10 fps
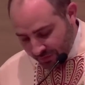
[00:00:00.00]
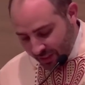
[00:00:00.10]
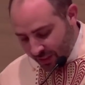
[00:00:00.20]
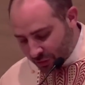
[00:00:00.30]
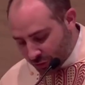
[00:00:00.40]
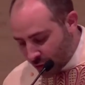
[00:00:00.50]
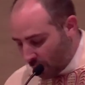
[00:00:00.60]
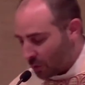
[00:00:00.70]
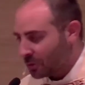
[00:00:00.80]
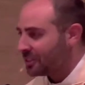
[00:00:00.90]
is
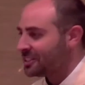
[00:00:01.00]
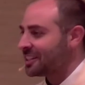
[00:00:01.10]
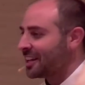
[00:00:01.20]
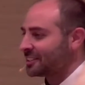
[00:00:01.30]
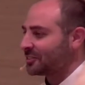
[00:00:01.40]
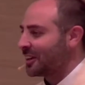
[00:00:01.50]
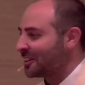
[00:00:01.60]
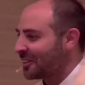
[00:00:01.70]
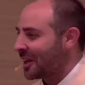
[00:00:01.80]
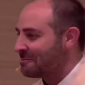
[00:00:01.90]
totally satisfied
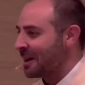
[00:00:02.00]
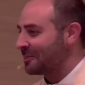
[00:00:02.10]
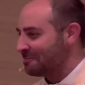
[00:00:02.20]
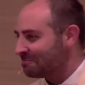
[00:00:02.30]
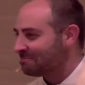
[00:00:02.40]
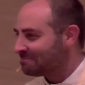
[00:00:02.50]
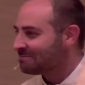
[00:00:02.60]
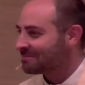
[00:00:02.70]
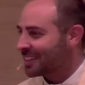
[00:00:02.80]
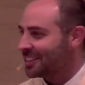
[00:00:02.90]
on that mountain.
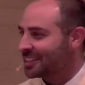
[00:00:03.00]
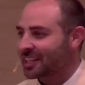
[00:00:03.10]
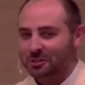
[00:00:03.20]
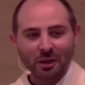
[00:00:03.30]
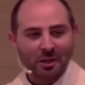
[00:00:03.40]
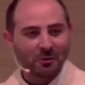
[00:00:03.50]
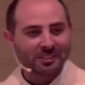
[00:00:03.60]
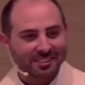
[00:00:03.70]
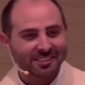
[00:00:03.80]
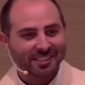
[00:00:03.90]
I think that's why he wants
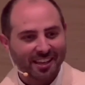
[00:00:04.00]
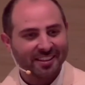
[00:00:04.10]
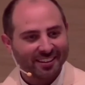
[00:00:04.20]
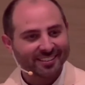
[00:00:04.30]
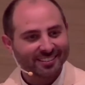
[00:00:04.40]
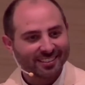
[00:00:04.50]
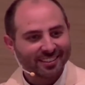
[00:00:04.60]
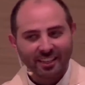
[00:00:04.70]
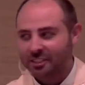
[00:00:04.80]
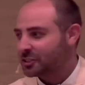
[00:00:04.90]
to stay there.
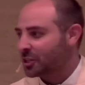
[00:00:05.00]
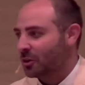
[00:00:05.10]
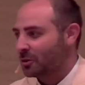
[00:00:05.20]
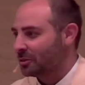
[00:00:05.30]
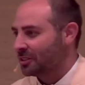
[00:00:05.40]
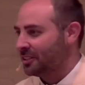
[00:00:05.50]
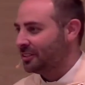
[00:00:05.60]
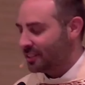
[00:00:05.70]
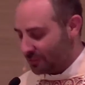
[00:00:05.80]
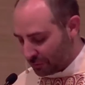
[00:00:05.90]
He's totally
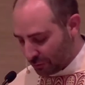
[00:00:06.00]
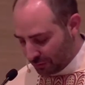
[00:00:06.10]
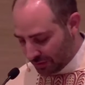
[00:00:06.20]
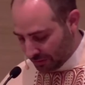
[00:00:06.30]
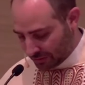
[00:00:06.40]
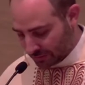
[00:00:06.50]
fulfilled.